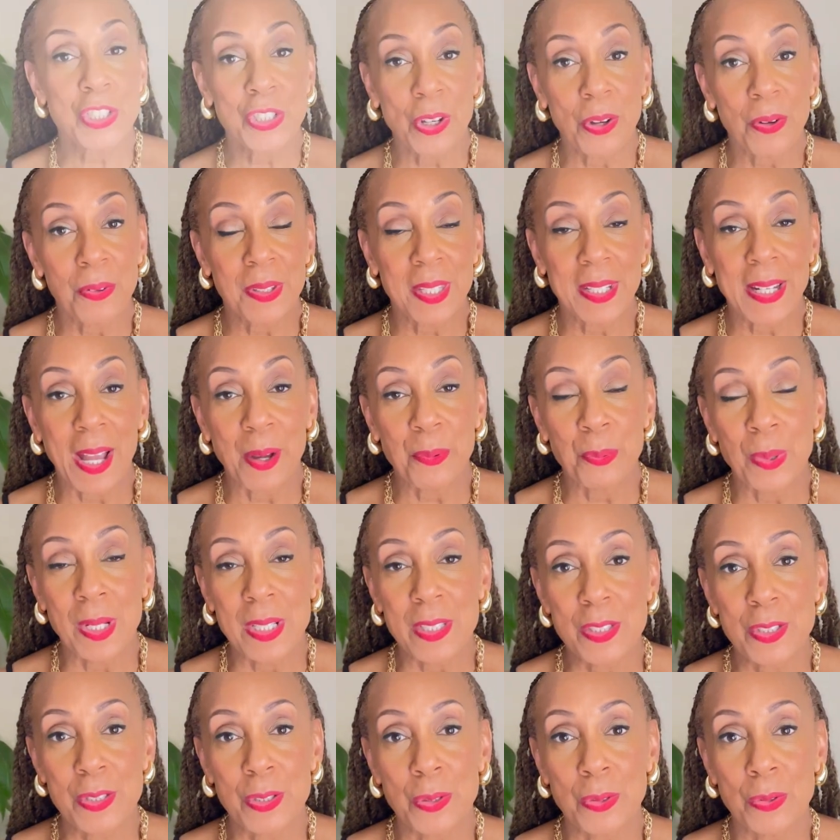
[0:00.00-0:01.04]
show that I
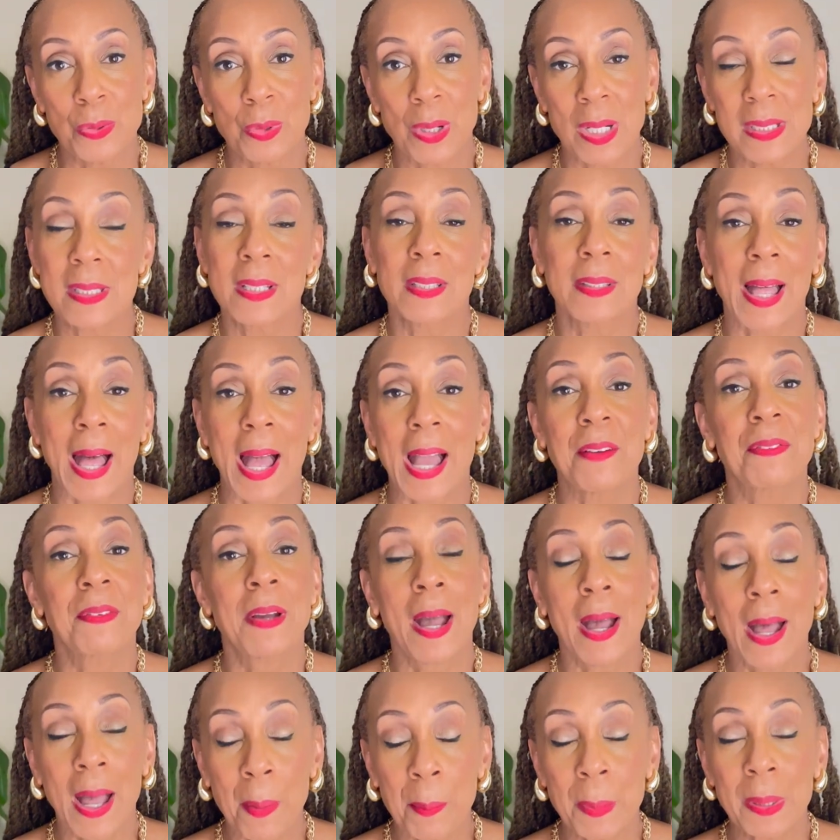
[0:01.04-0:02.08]
went to was a live
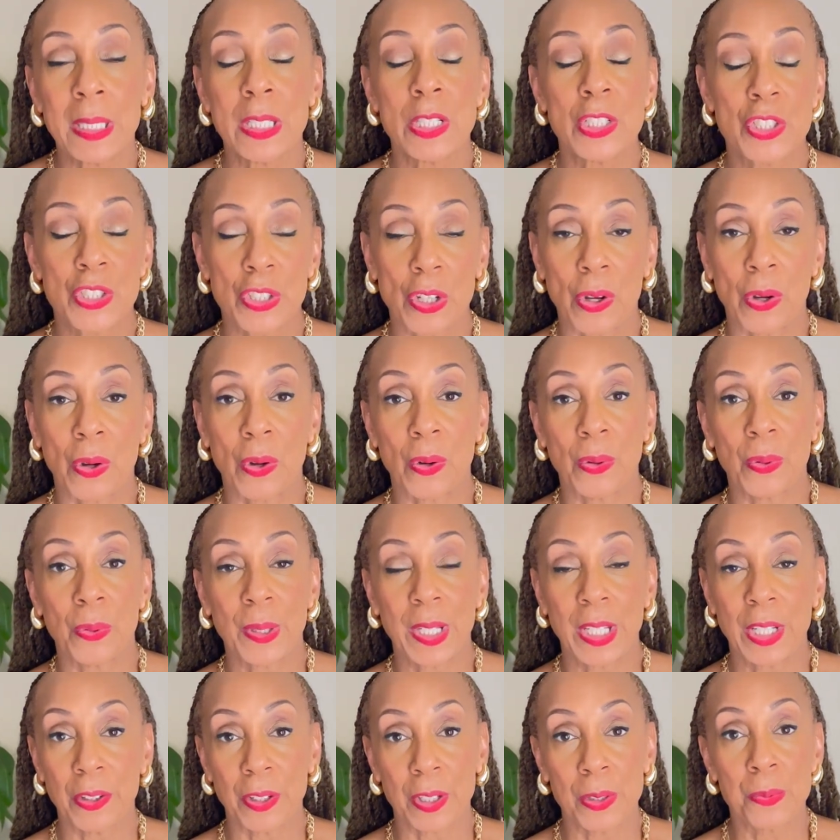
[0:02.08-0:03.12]
comedy show
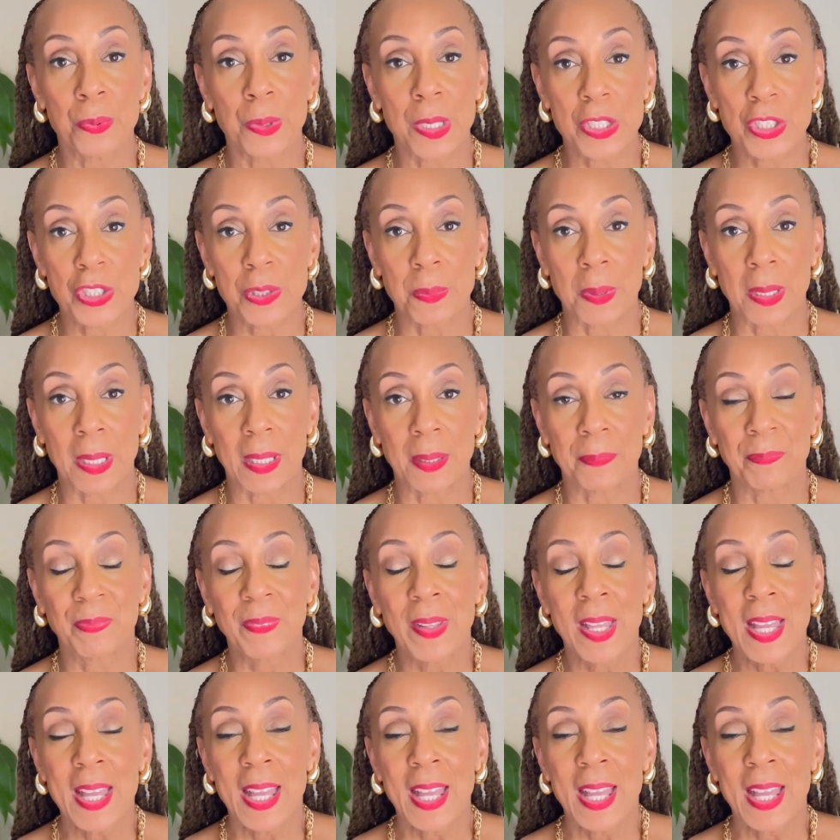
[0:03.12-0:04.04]
here in Richmond,